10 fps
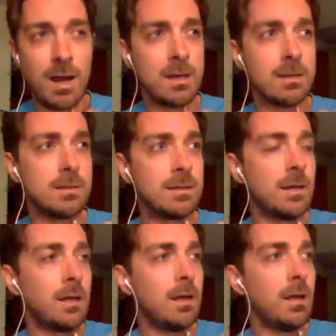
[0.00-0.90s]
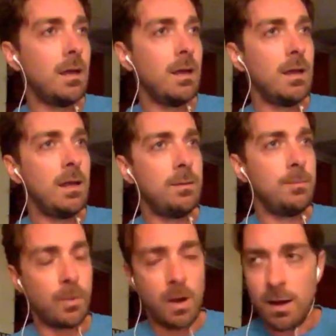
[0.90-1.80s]
And he
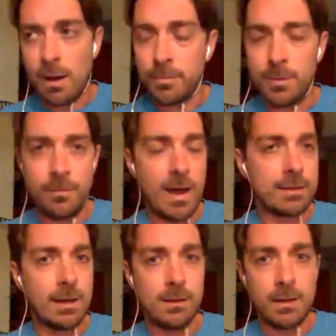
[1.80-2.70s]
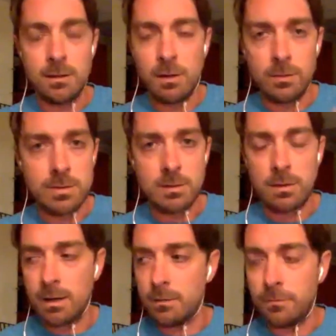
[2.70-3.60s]
brought up the fact that, like, you know, there's a
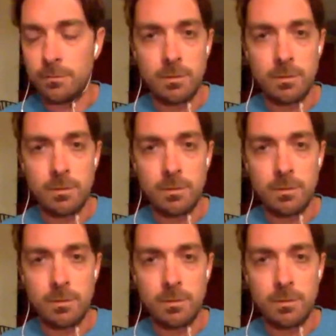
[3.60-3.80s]
lot of,